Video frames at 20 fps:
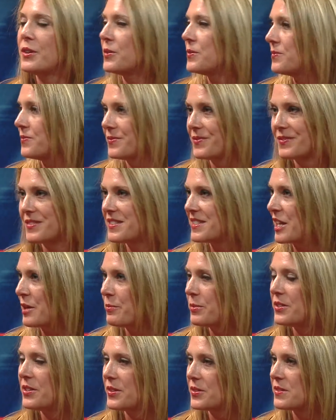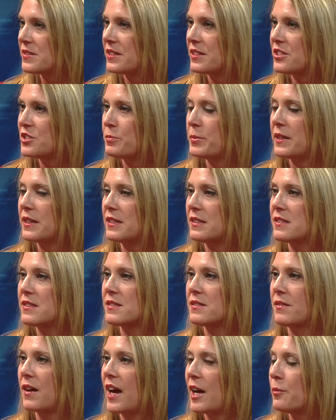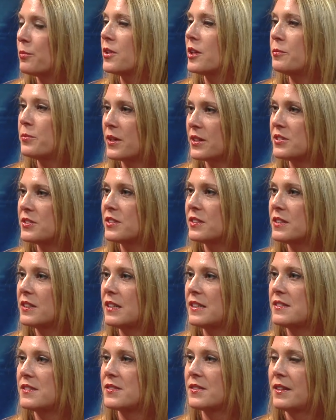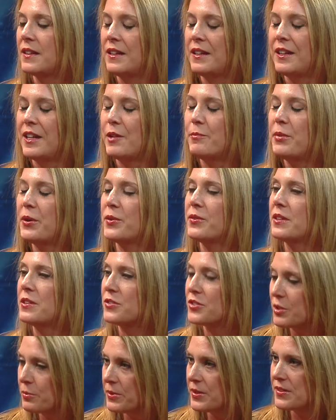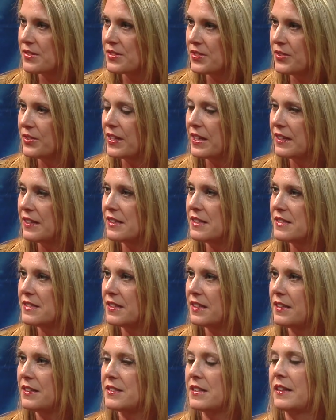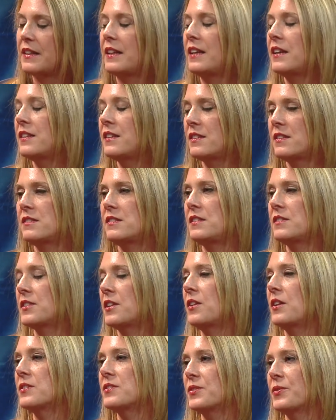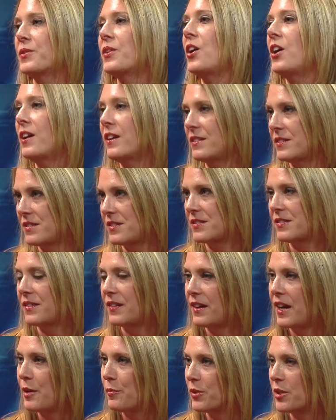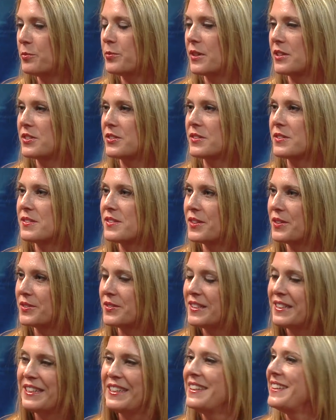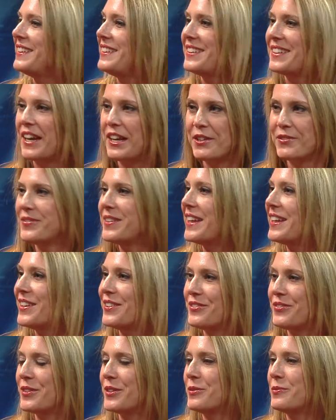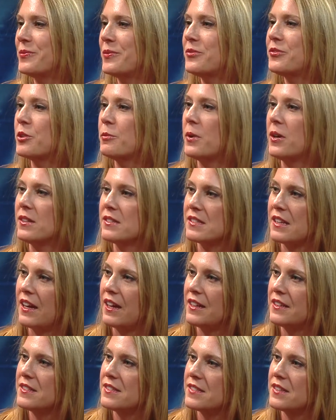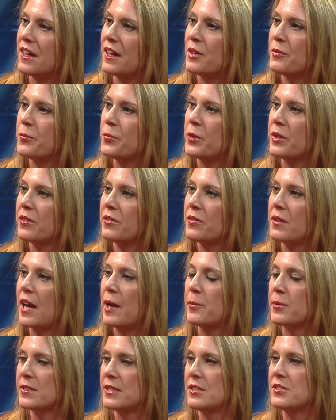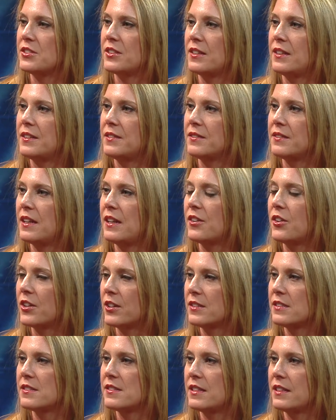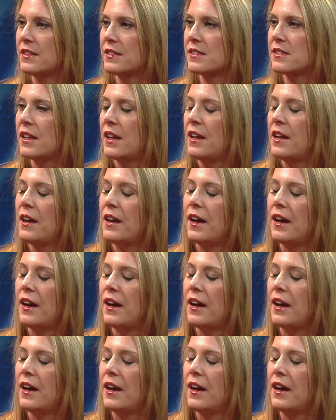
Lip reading: Don't skip a dosage, because high blood pressure it both contributes to kidney disease, and kidney disease can also cause high blood pressure. So you kind of get it from all sides with hypertension and heart disease.